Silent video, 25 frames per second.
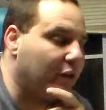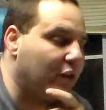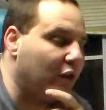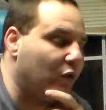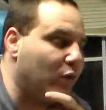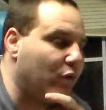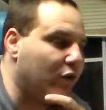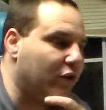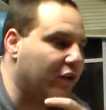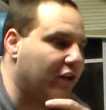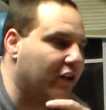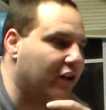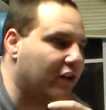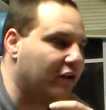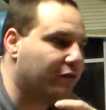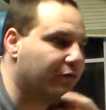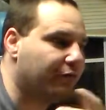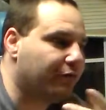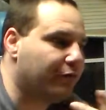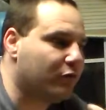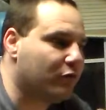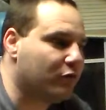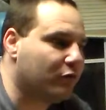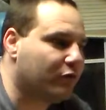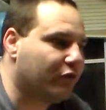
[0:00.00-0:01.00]
It would get a
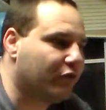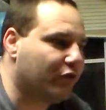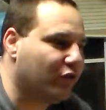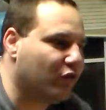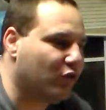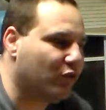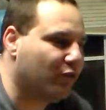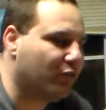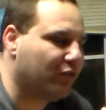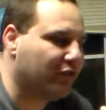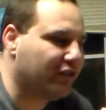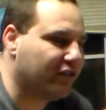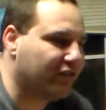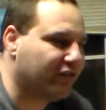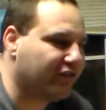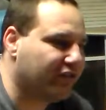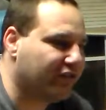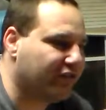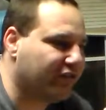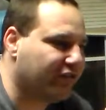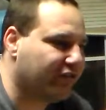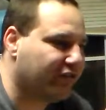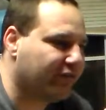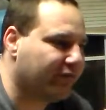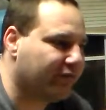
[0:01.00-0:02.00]
full 2, but it's
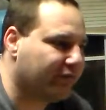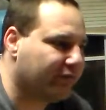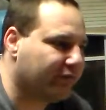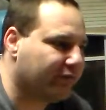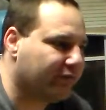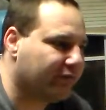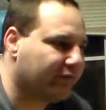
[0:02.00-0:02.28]
just,